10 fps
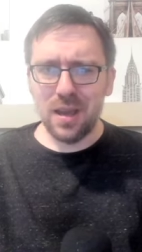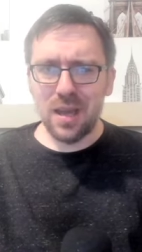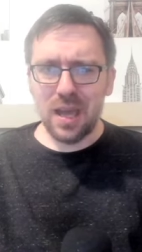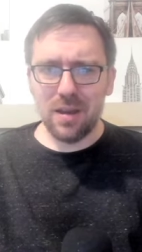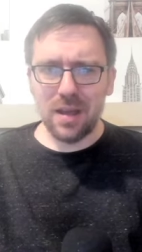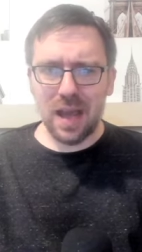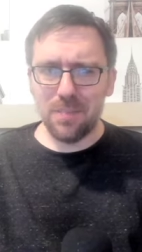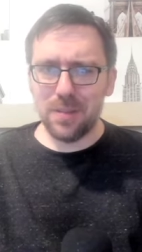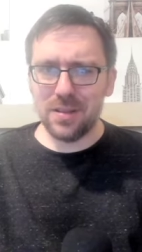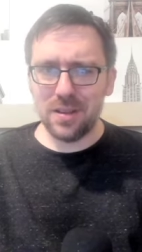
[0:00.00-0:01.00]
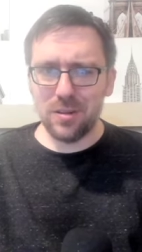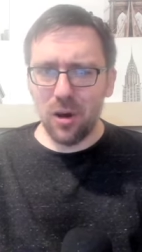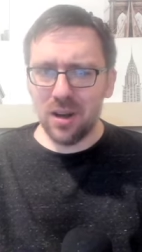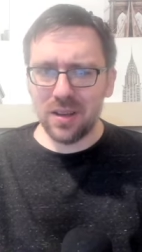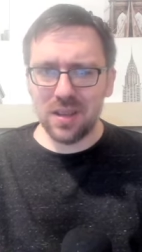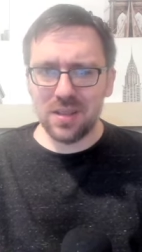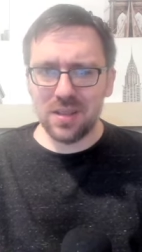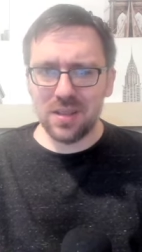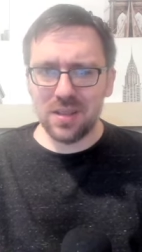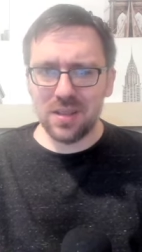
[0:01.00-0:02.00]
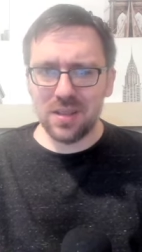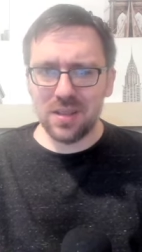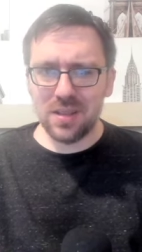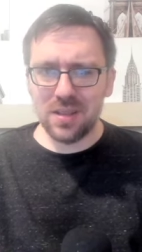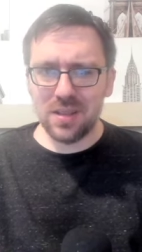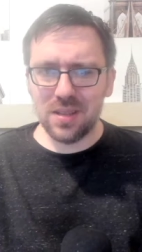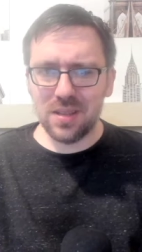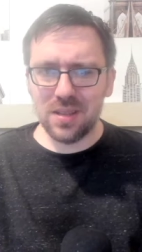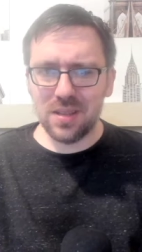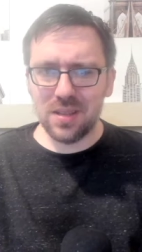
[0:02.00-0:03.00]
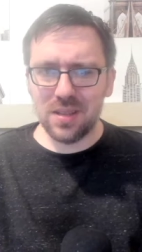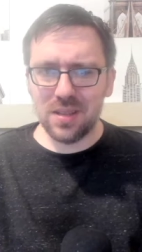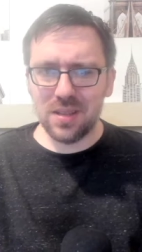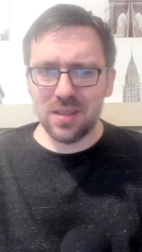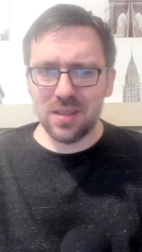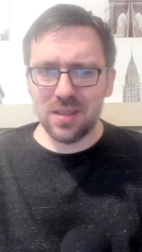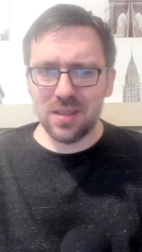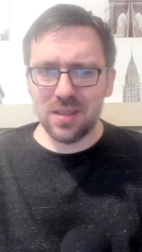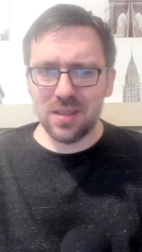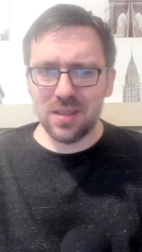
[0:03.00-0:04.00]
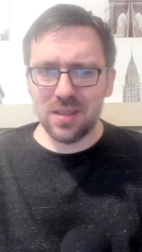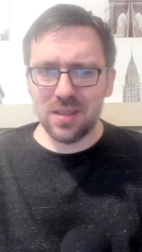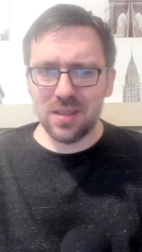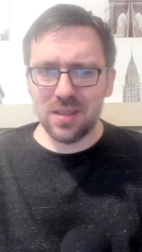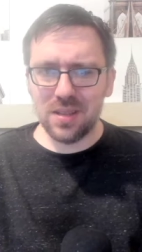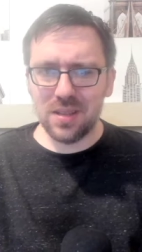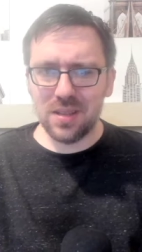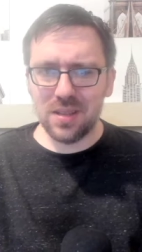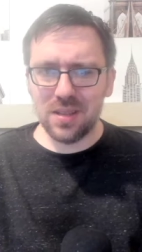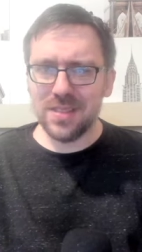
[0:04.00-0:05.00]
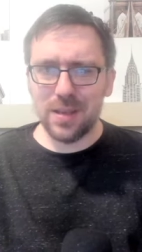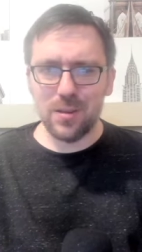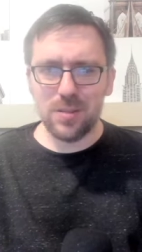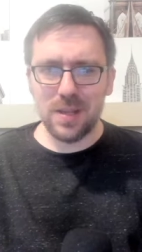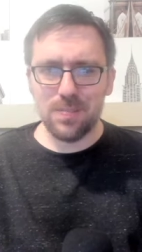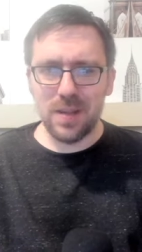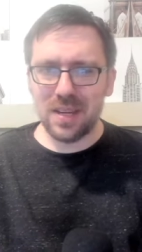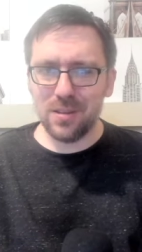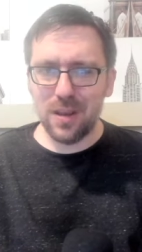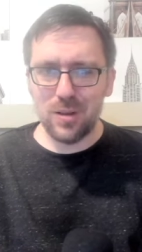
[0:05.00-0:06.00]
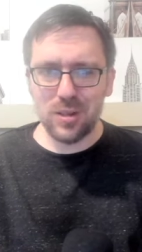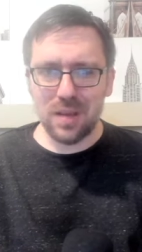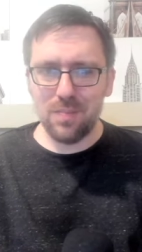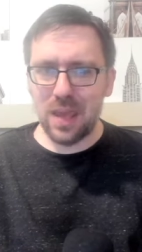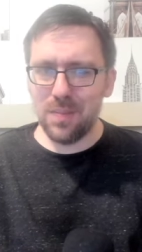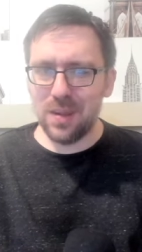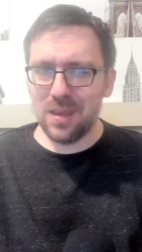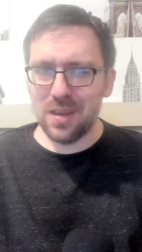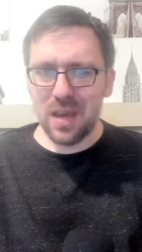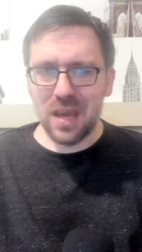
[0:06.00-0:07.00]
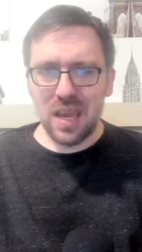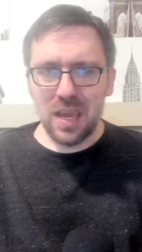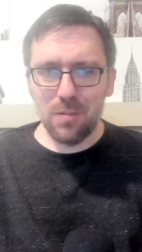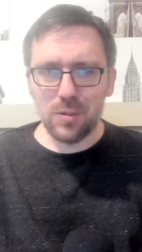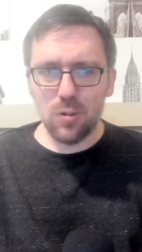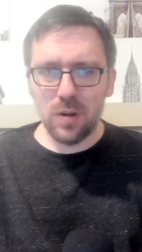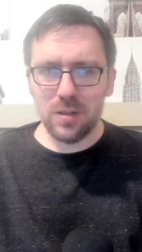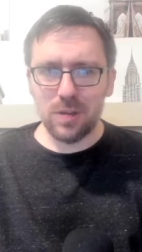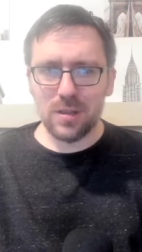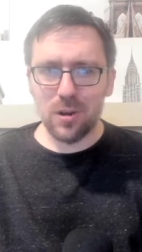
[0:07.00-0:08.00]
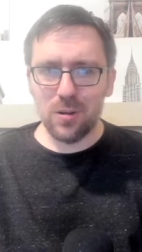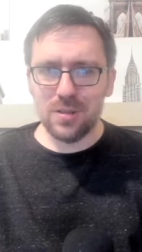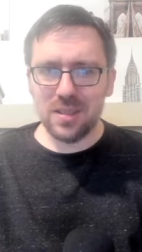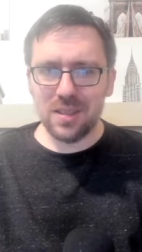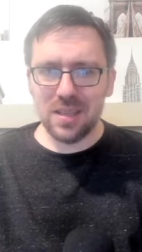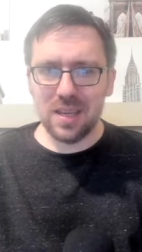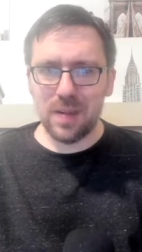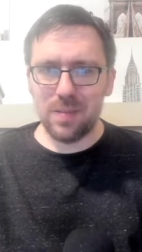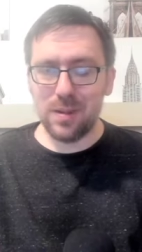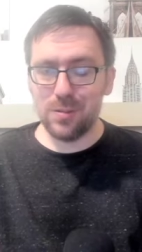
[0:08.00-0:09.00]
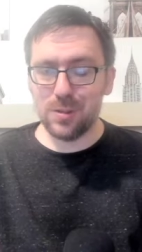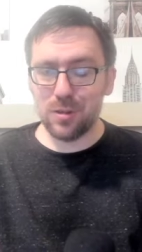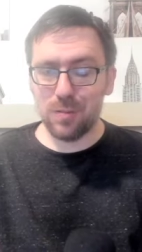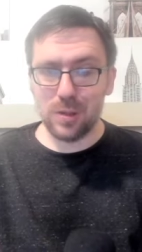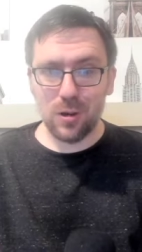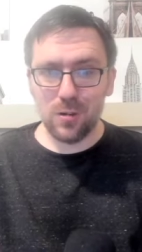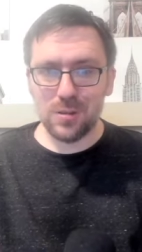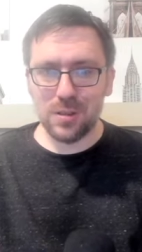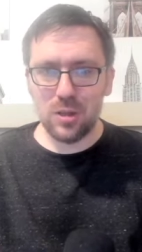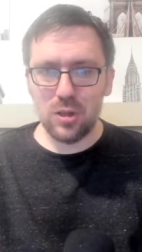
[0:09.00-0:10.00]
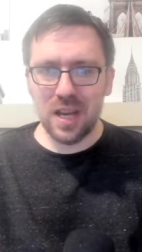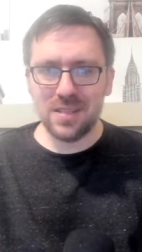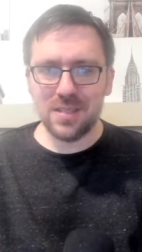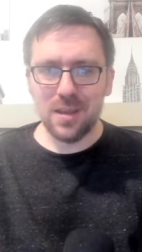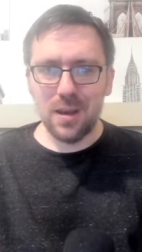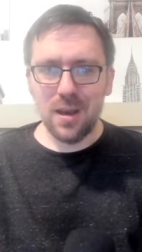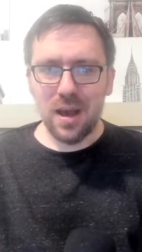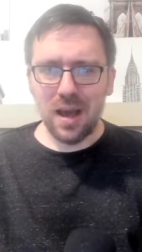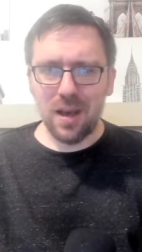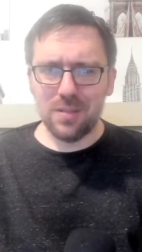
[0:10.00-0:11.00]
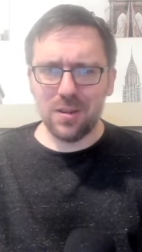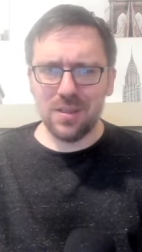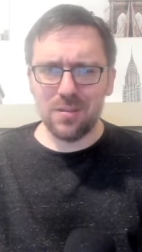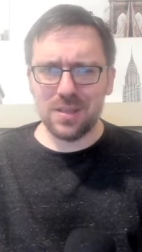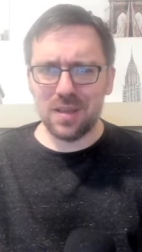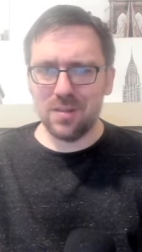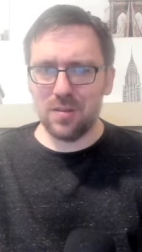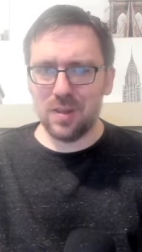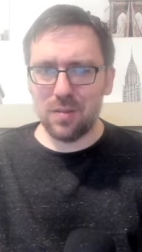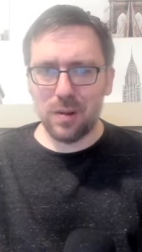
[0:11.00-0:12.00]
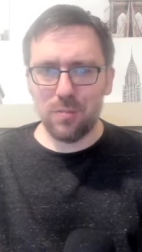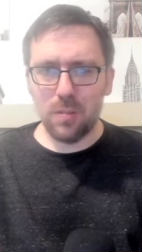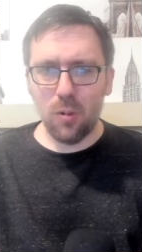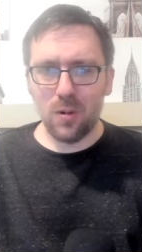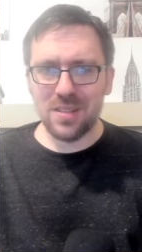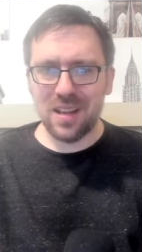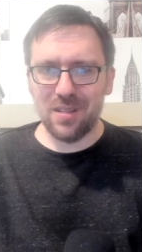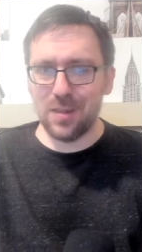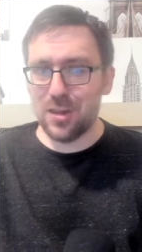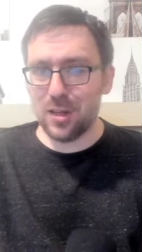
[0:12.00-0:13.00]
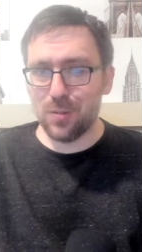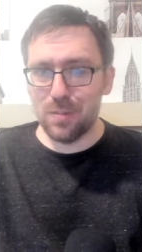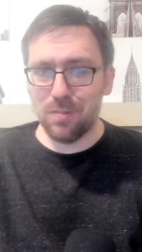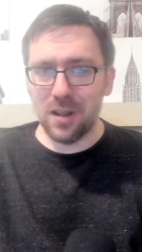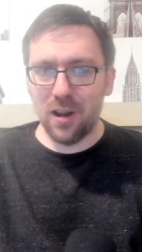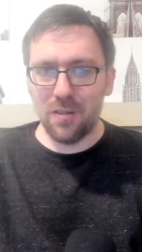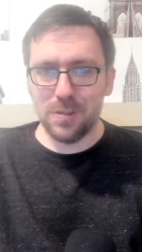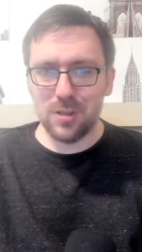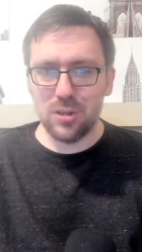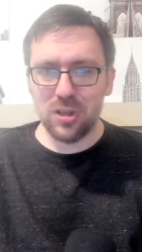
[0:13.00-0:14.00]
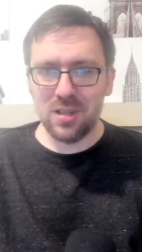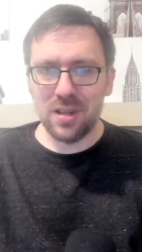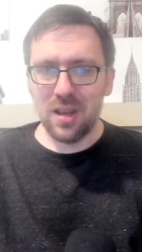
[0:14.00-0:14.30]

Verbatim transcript: It happened in August. It was, you know, it was unexpected at the time. And ever since then, there's been speculation that maybe he was going to return to the league. Maybe he was going to return to the Jets. Um, you know, there was there's even been reports that if the Jets were in playoff position